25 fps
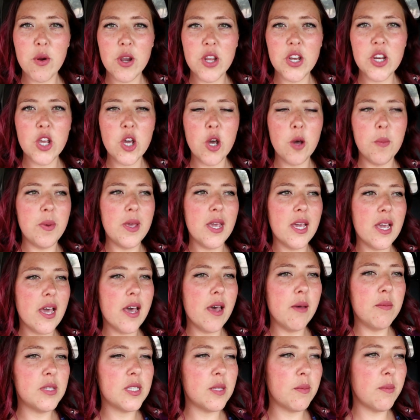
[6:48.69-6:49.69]
we're gonna go pick
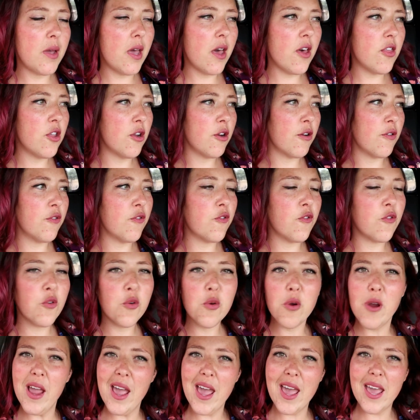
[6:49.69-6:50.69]
up some other
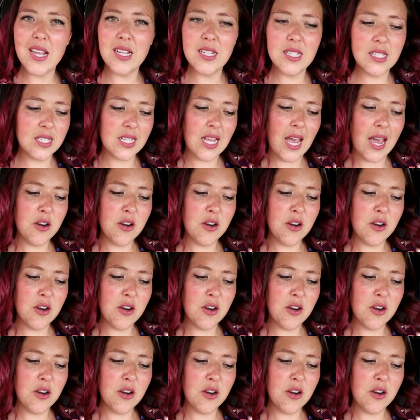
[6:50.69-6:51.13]
friends.